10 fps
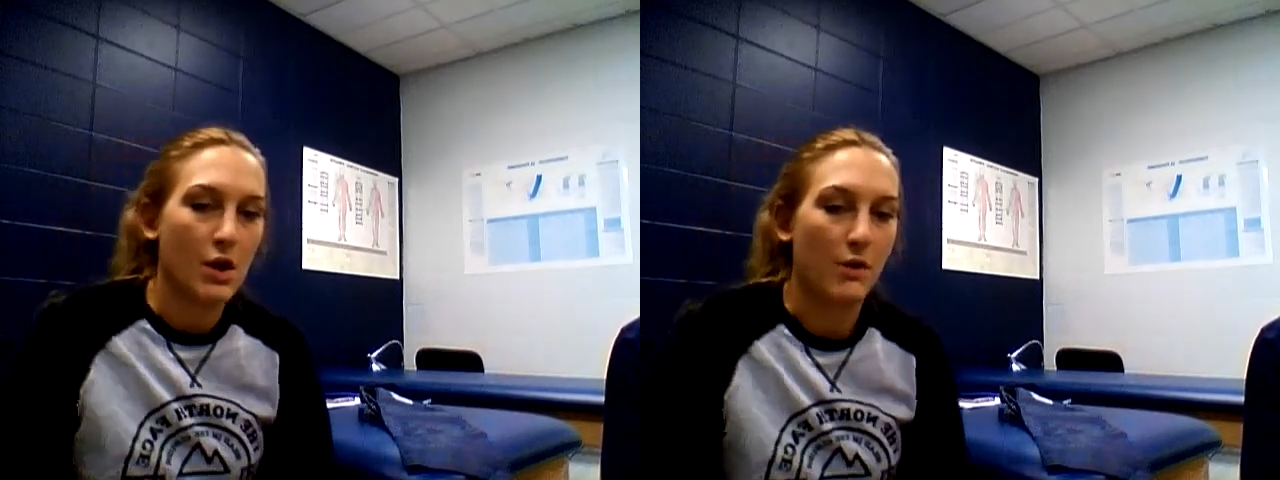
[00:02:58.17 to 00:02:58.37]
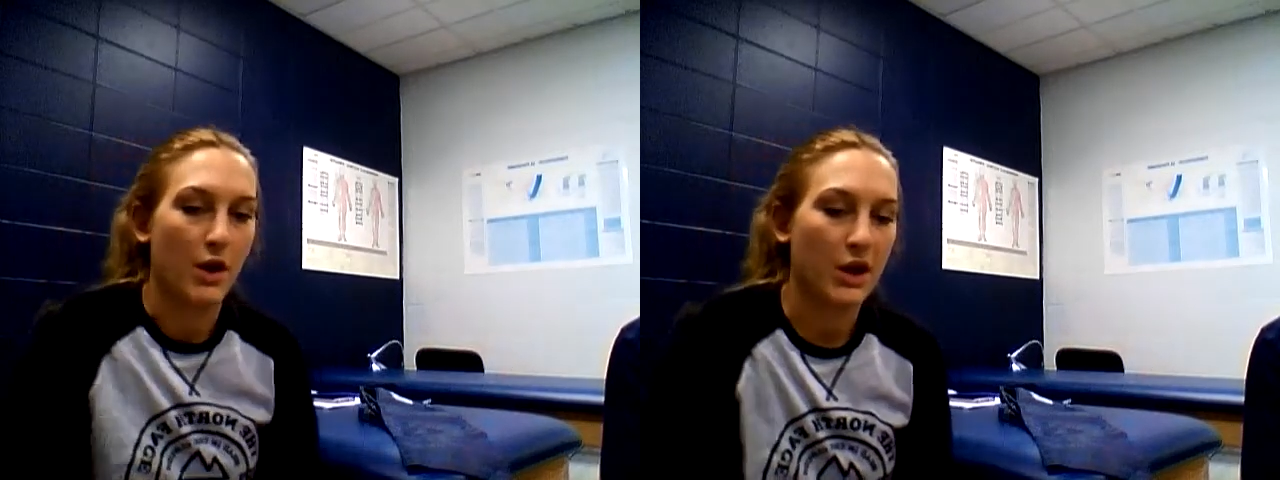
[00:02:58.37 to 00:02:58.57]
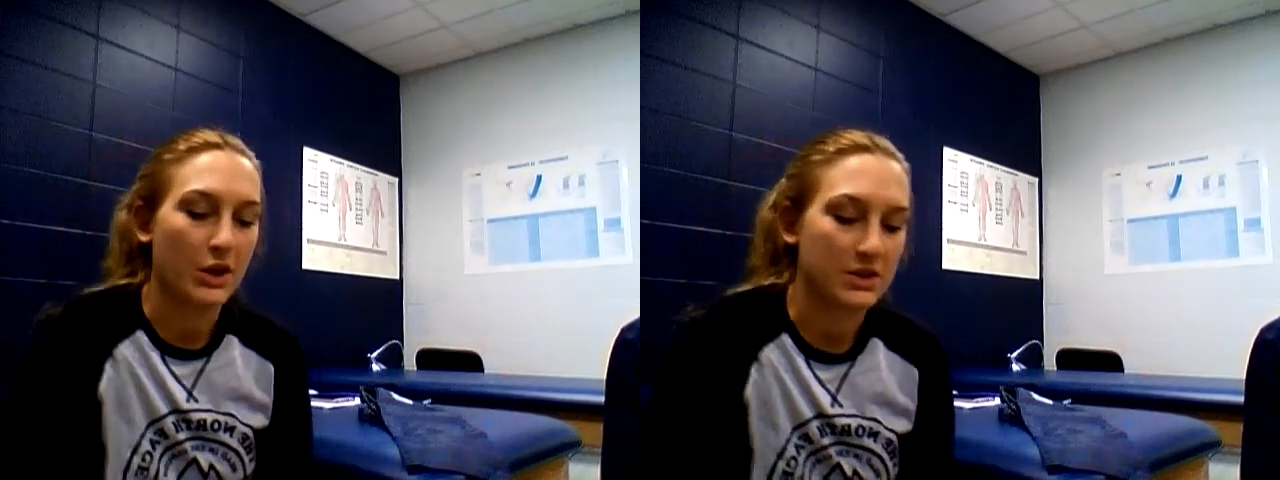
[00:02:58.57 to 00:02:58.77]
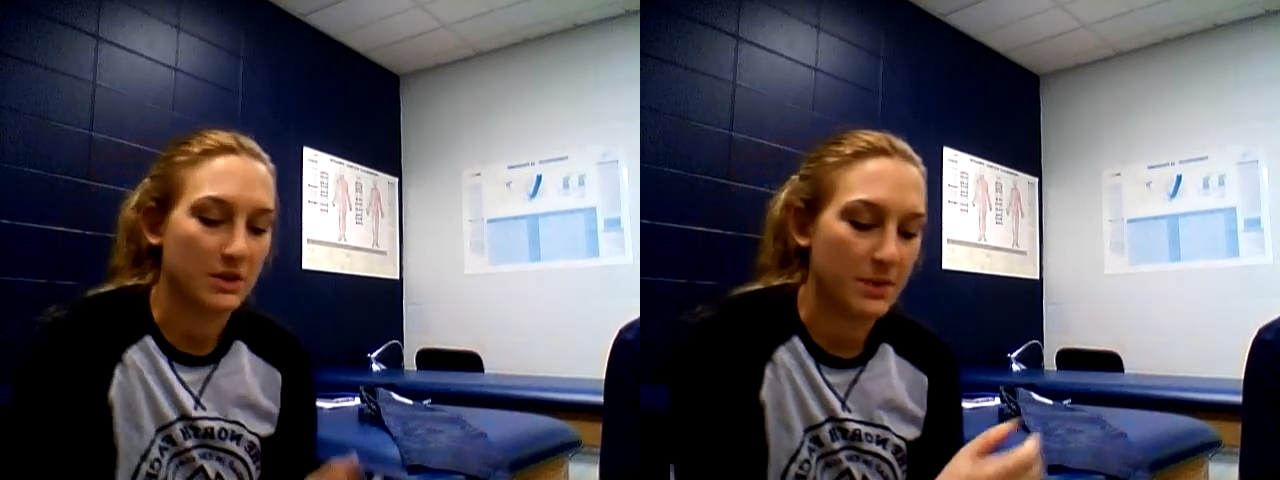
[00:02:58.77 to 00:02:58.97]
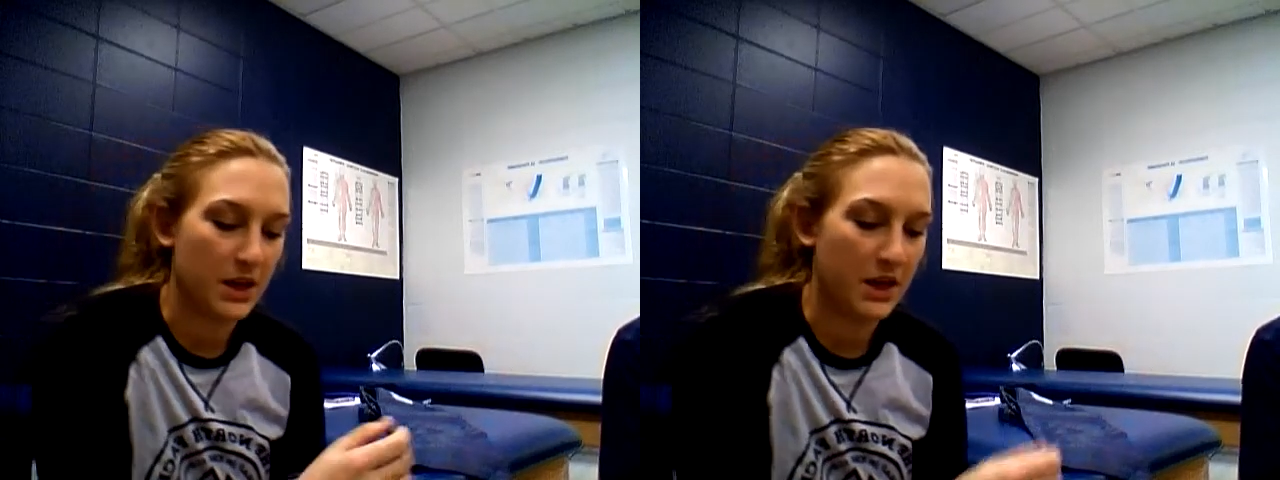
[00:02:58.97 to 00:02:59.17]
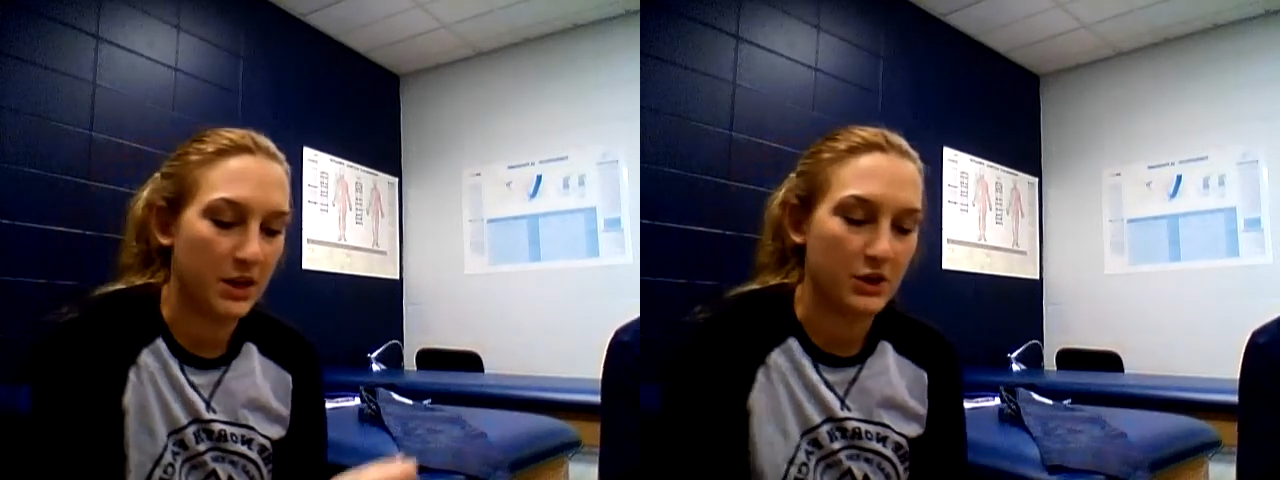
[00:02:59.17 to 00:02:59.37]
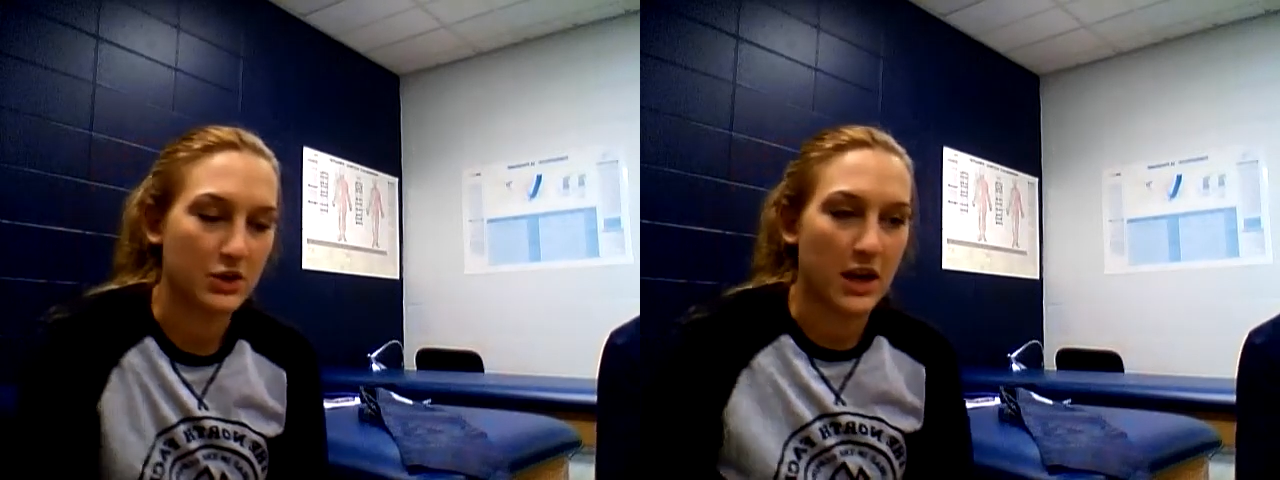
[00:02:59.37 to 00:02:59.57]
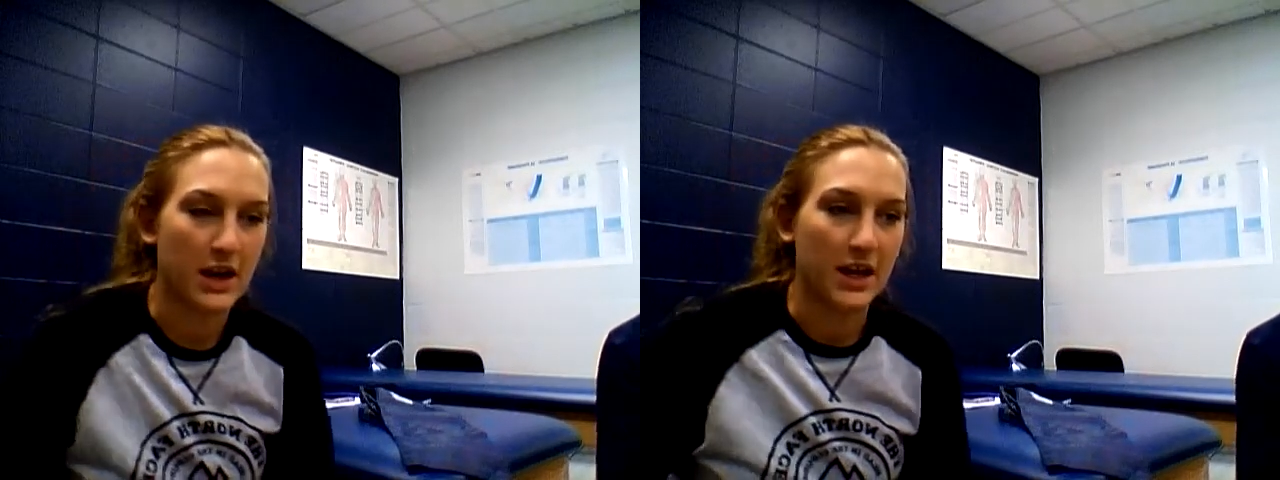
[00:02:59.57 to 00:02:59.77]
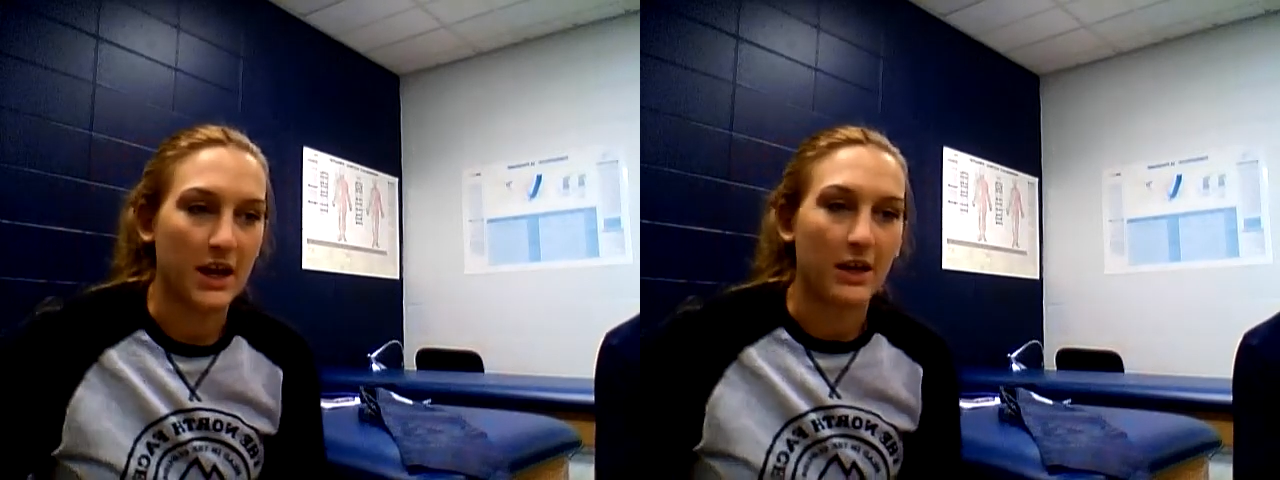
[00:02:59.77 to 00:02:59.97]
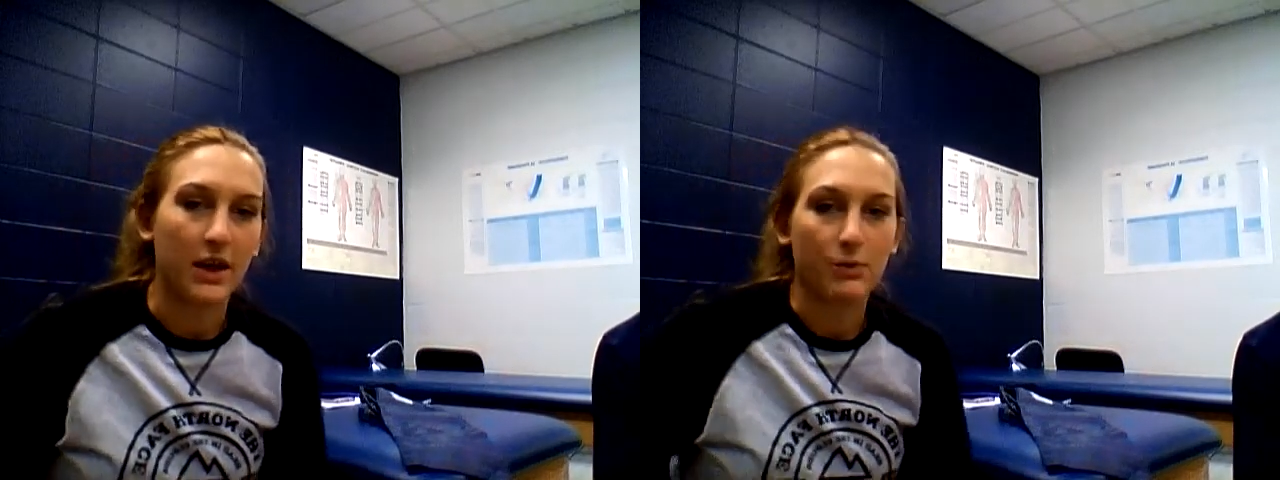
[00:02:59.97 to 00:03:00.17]
running or something and you're trying to
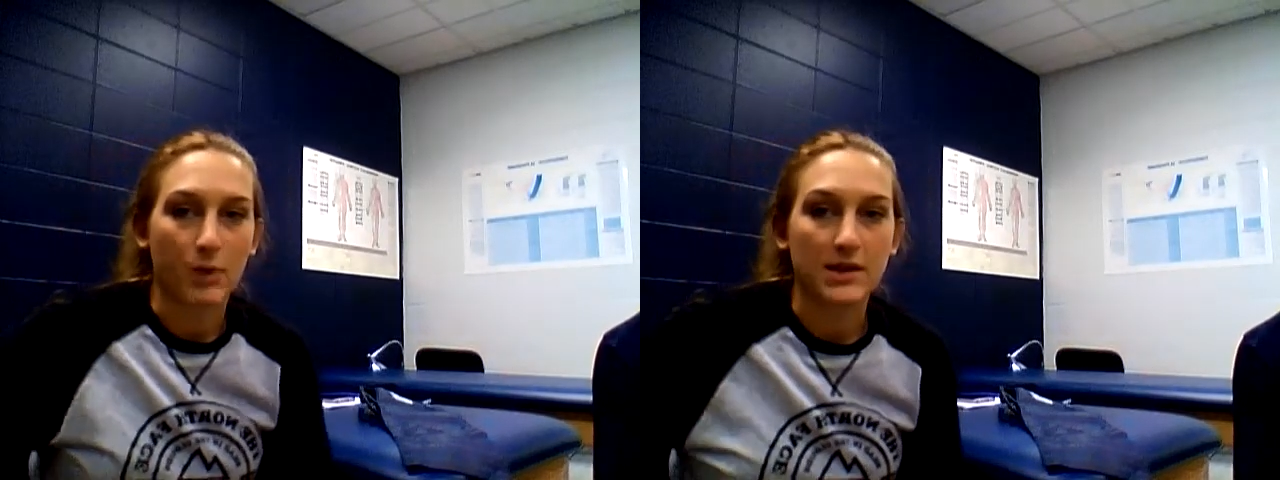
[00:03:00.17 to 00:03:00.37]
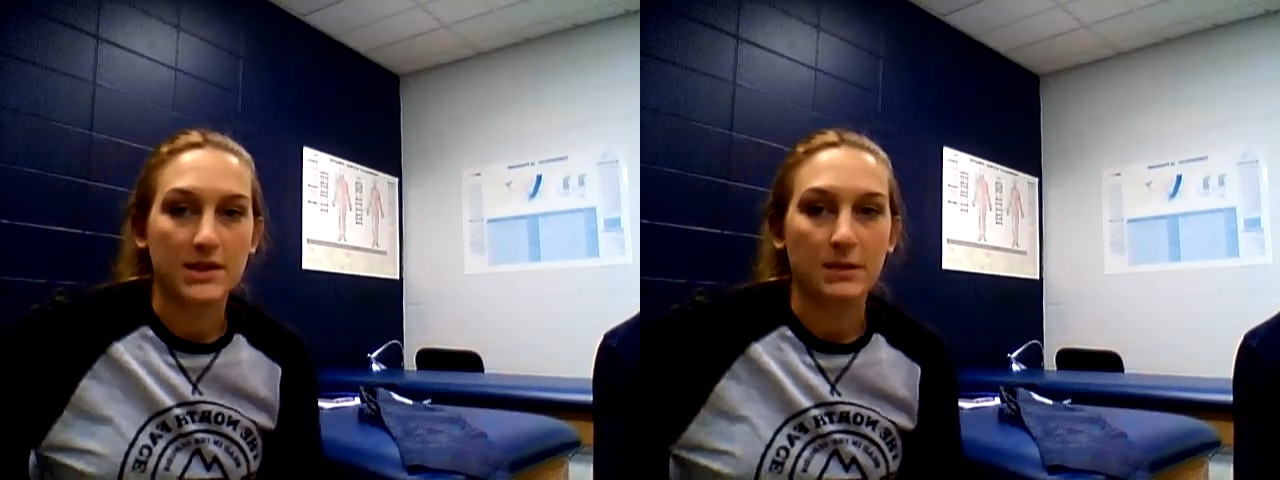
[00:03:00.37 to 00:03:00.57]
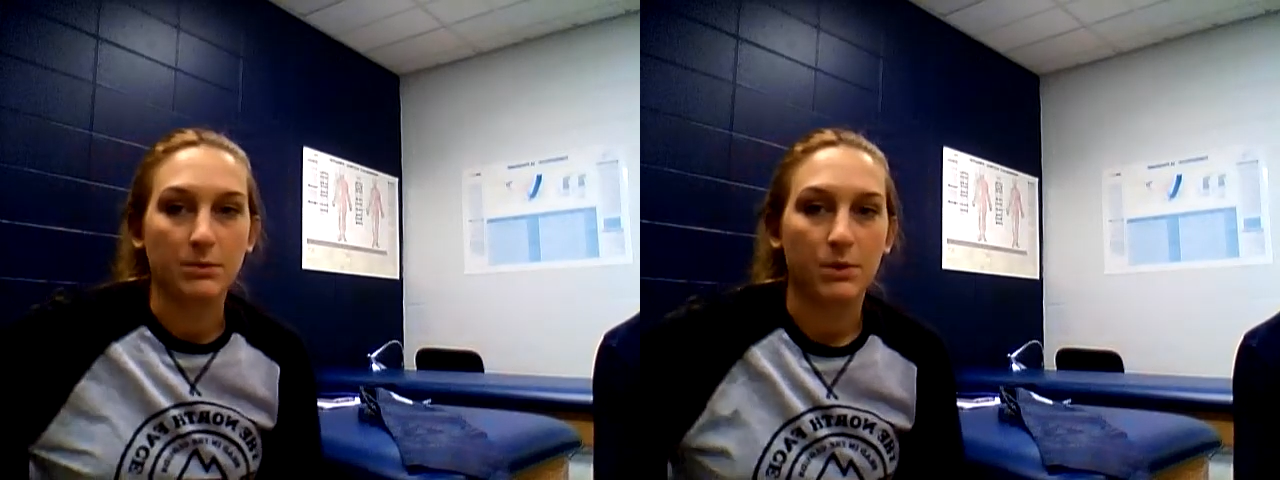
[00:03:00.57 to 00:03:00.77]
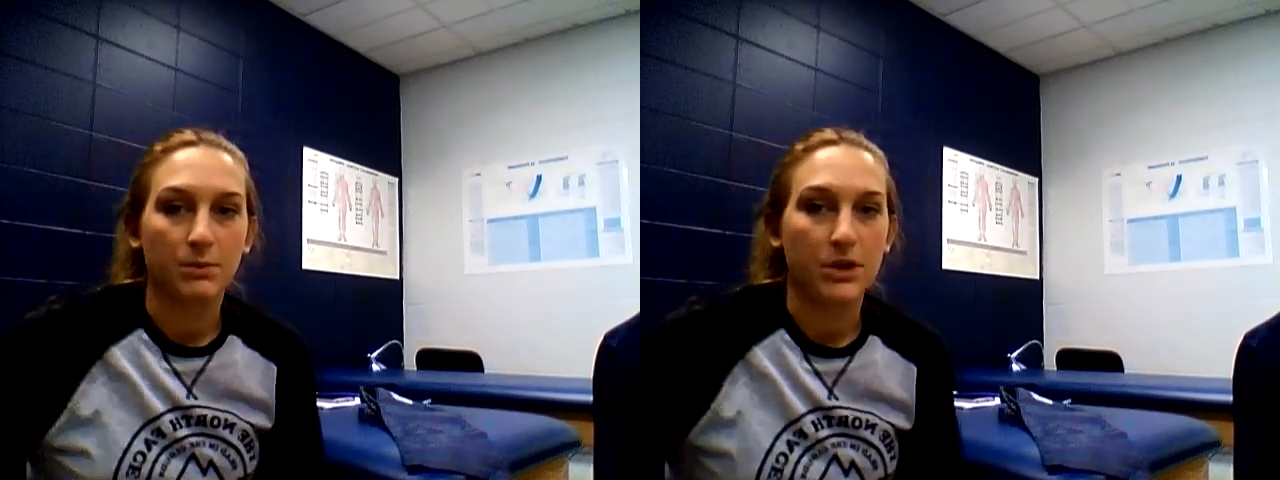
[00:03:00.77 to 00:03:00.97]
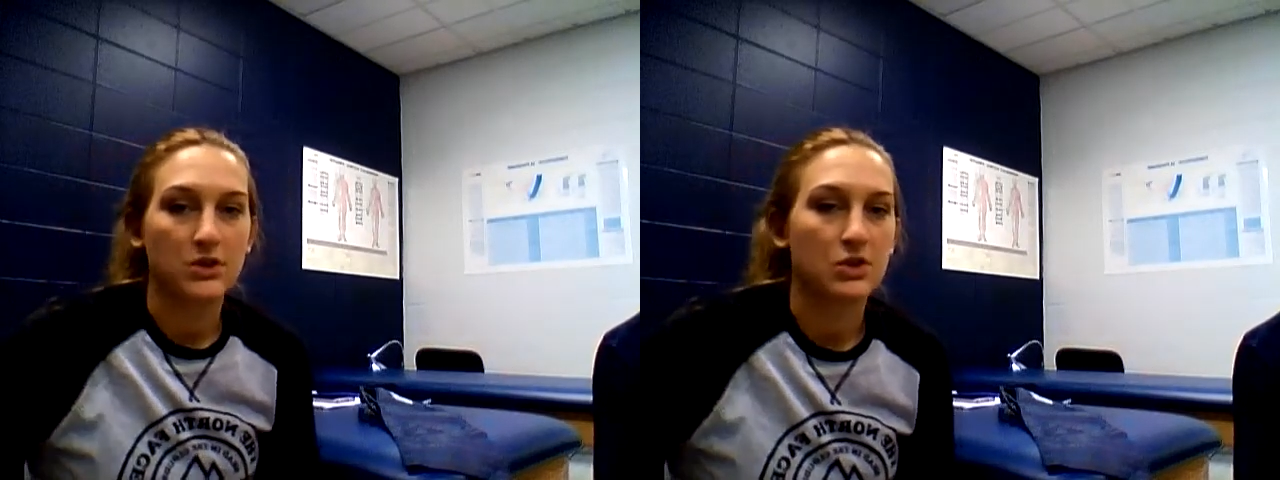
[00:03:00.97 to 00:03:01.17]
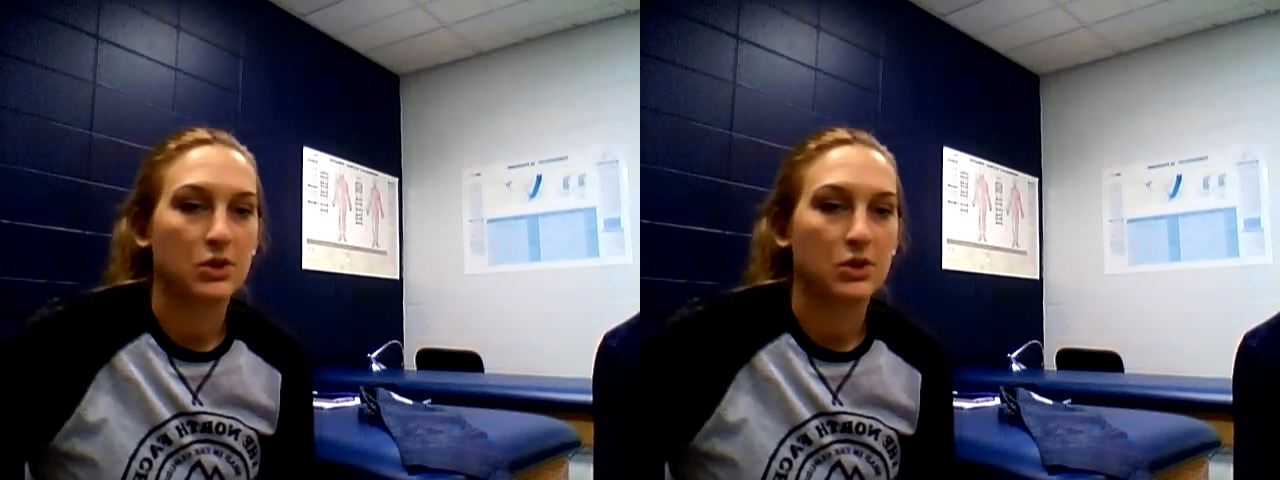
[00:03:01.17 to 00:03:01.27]
get like a resting blood pressure,